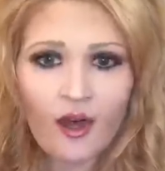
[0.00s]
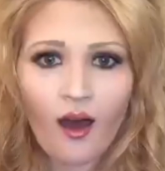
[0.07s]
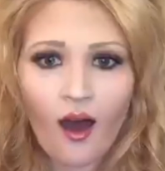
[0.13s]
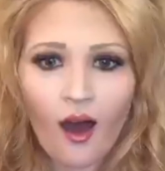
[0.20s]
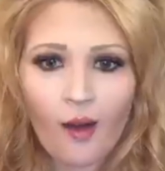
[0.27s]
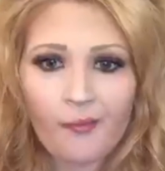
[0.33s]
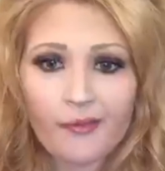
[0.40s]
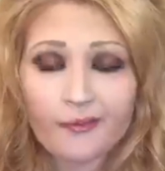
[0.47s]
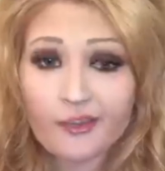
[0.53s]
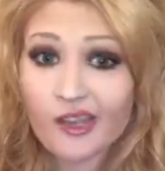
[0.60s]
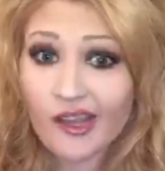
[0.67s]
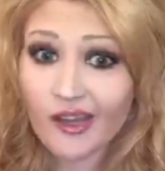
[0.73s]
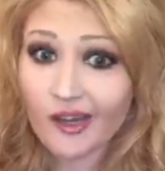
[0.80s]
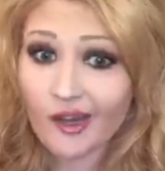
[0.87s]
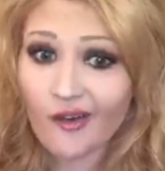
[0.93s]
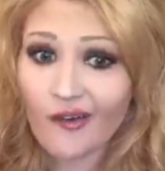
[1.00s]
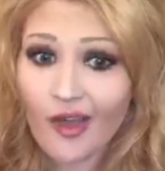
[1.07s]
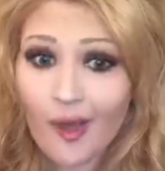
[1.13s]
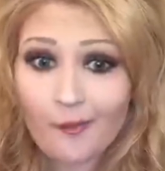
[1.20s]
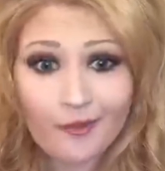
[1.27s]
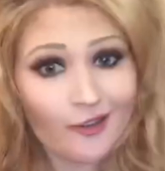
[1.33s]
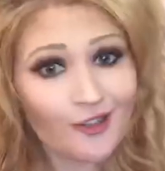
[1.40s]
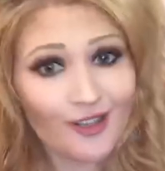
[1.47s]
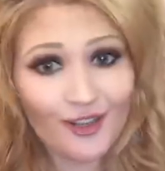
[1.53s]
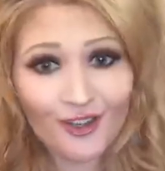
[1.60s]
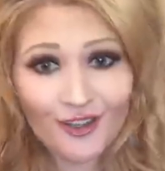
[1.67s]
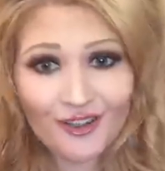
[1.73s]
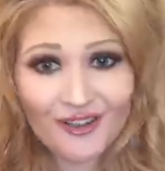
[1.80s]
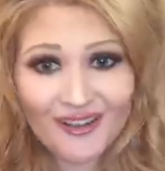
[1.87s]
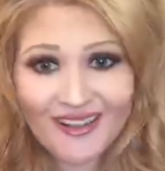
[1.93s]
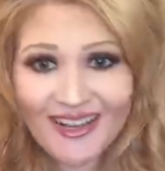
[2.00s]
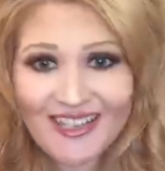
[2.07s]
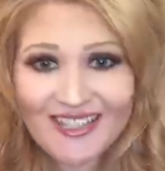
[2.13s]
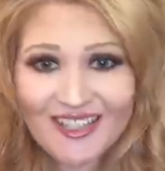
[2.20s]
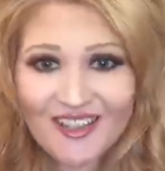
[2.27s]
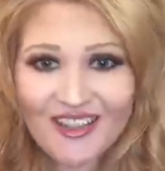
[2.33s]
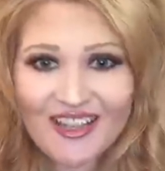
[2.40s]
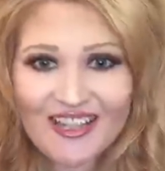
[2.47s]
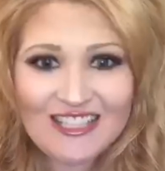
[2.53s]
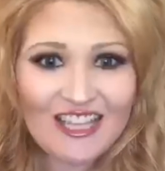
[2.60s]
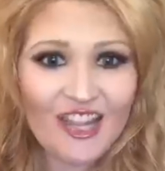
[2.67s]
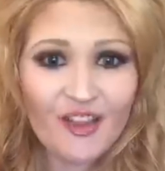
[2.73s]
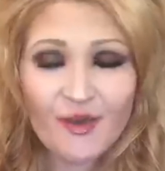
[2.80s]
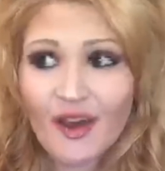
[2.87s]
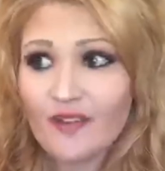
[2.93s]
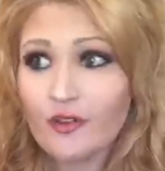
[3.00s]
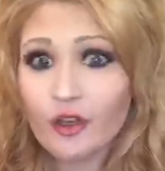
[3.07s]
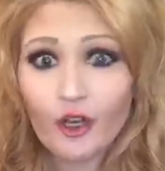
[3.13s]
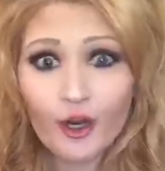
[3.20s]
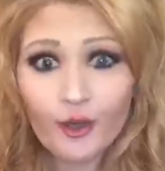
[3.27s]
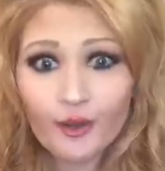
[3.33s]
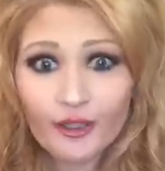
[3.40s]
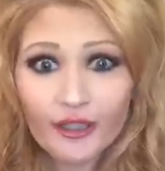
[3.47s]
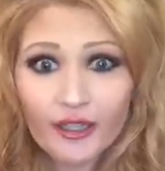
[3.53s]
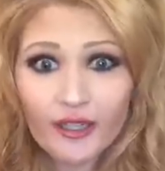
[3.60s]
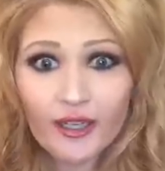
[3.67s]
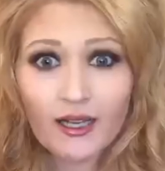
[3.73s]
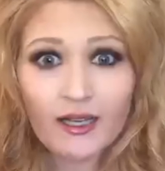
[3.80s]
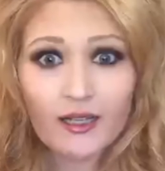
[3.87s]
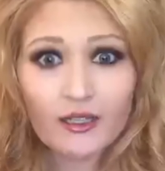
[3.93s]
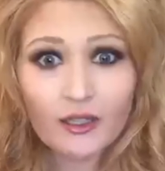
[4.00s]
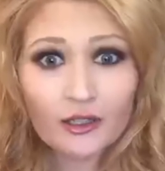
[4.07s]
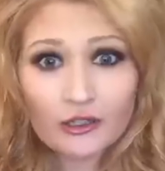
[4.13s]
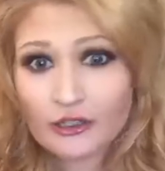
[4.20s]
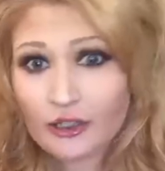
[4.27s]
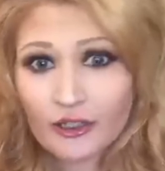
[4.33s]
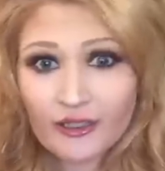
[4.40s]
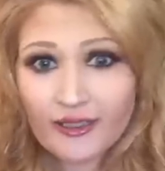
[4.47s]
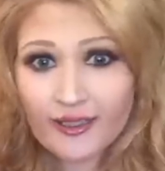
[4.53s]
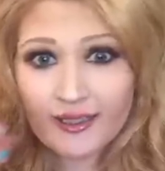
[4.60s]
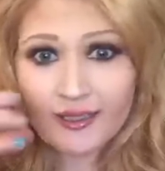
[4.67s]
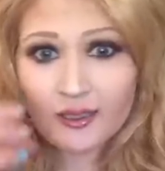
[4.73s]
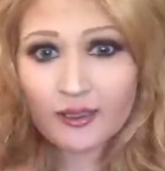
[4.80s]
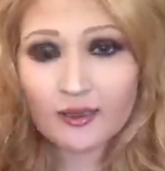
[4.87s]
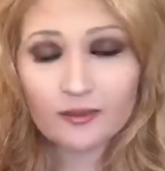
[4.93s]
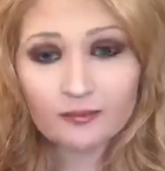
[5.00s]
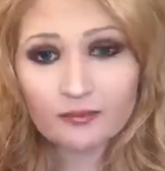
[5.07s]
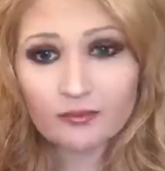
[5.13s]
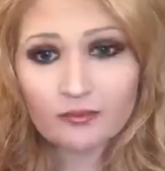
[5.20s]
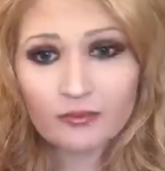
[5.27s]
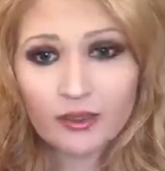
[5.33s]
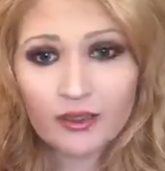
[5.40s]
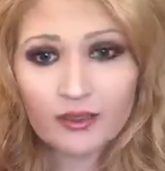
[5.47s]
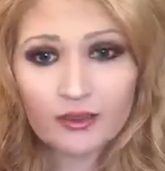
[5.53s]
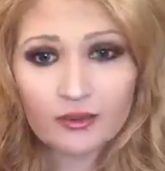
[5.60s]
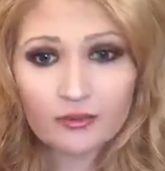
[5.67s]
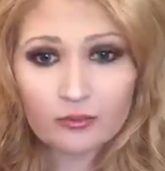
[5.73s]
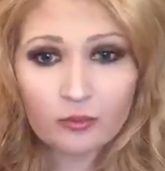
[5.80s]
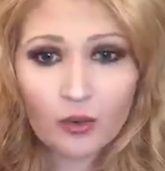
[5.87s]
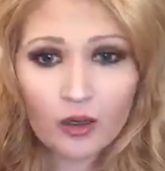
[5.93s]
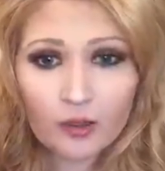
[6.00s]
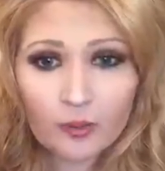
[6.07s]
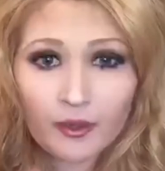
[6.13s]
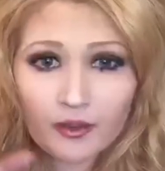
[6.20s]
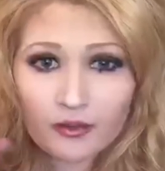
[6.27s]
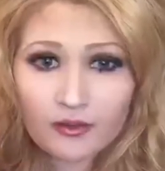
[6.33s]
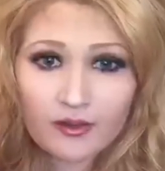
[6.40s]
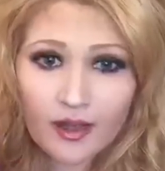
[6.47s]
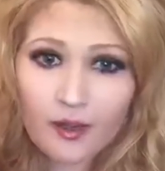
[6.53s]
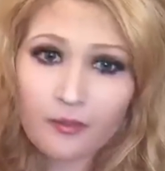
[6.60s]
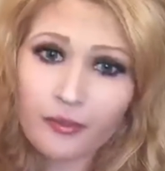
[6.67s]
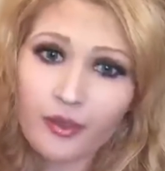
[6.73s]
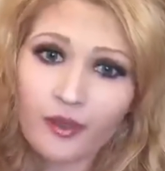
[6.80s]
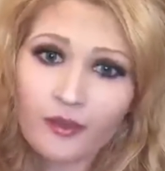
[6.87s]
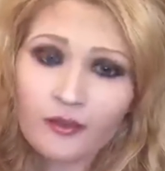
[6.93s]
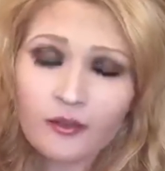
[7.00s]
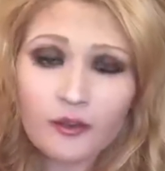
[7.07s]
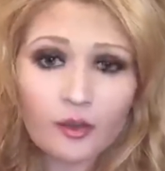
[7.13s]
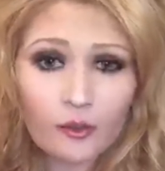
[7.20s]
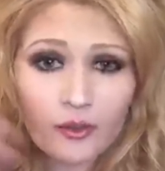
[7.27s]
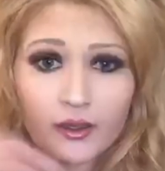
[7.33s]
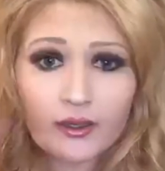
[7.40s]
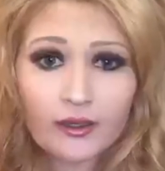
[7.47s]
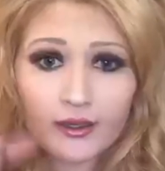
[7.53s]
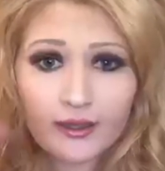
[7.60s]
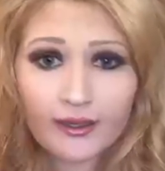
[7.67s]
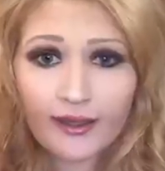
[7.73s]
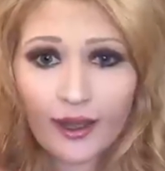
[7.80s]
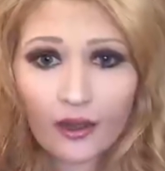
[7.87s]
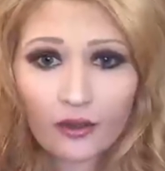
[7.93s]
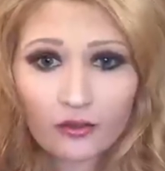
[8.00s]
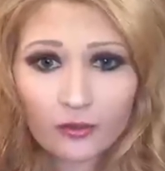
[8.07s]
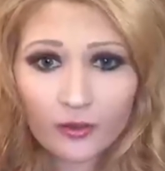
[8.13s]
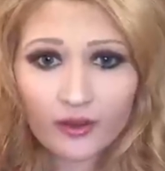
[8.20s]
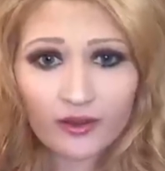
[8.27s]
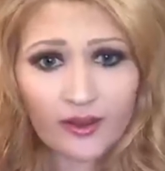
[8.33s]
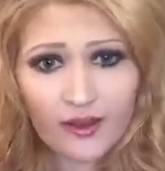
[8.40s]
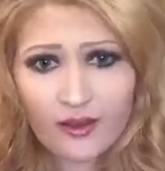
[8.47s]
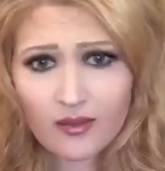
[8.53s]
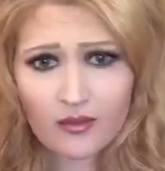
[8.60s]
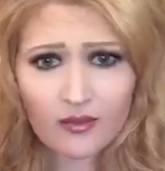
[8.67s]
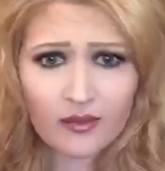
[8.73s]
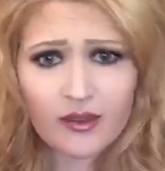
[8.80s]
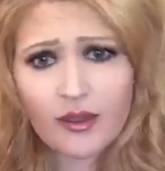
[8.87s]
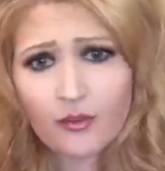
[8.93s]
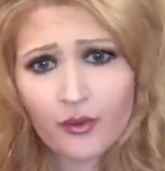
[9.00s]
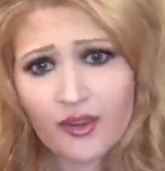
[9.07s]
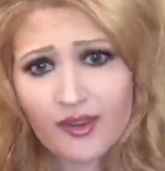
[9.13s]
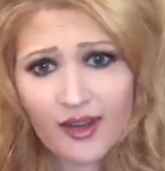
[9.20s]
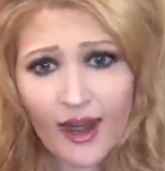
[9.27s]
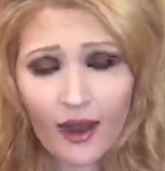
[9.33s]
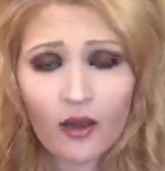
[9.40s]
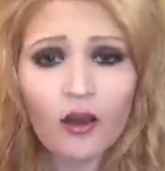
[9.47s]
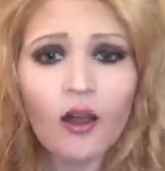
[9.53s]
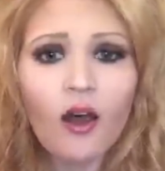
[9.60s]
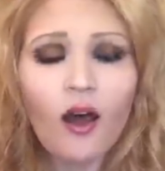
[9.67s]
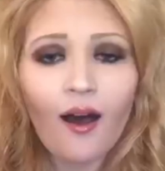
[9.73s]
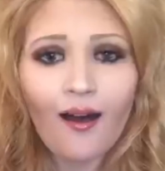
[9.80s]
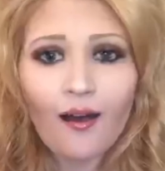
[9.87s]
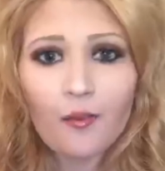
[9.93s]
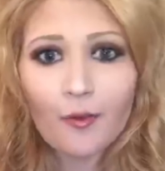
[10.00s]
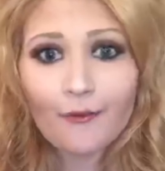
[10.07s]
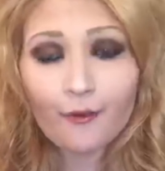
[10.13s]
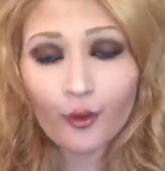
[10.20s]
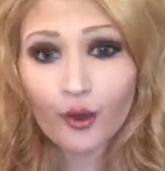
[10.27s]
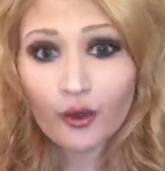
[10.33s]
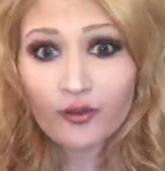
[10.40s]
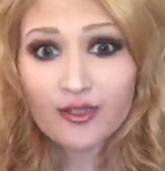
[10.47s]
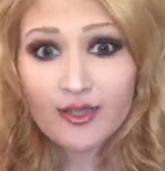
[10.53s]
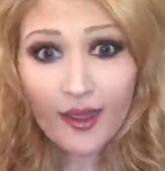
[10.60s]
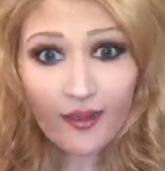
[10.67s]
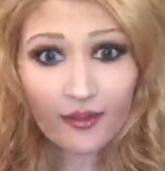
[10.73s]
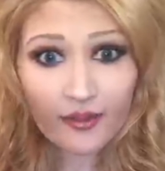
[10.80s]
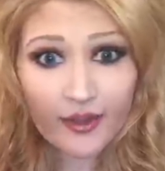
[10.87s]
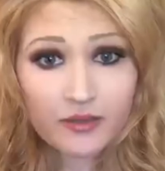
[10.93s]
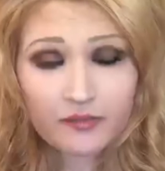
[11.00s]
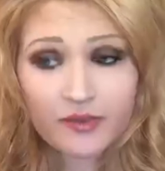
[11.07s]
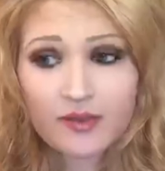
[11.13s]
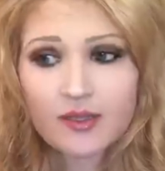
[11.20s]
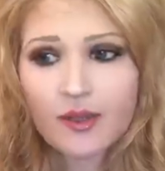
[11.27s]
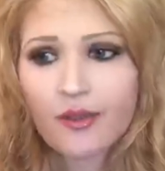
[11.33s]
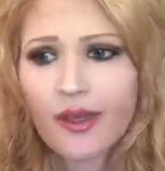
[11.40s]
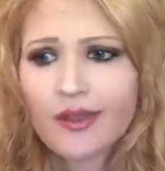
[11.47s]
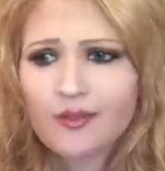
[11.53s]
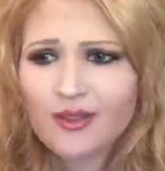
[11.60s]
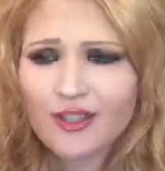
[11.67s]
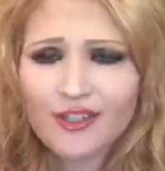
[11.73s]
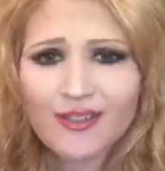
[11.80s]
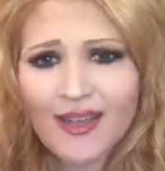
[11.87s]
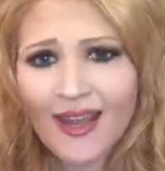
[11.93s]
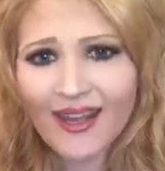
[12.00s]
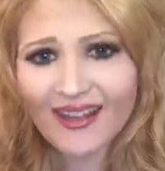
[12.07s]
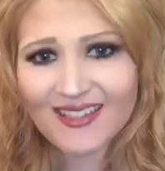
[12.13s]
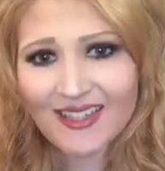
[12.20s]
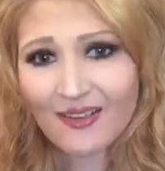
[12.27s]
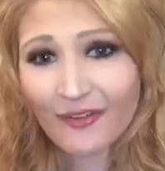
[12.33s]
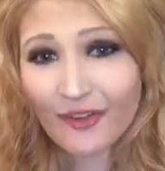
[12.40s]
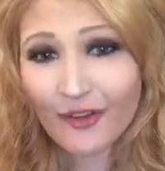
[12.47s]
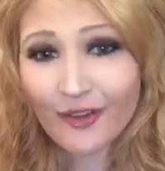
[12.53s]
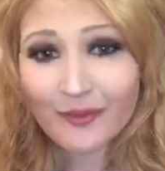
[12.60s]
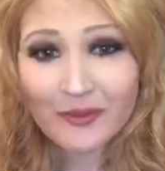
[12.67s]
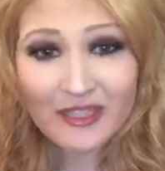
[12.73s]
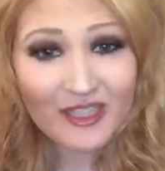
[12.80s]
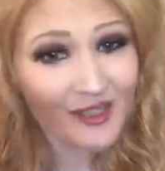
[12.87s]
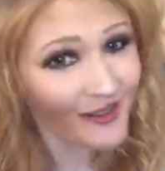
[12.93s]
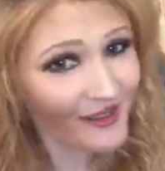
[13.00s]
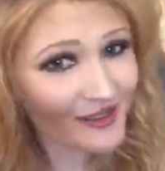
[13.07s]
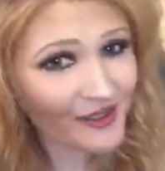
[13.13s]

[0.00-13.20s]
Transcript: If you didn't know that, make sure you're doing that. So, like, say you have a Coca-Cola in a water bottle type thing, you want to clean it out with at least rinse it out before you recycle it. And so that's what they're saying, is even though the material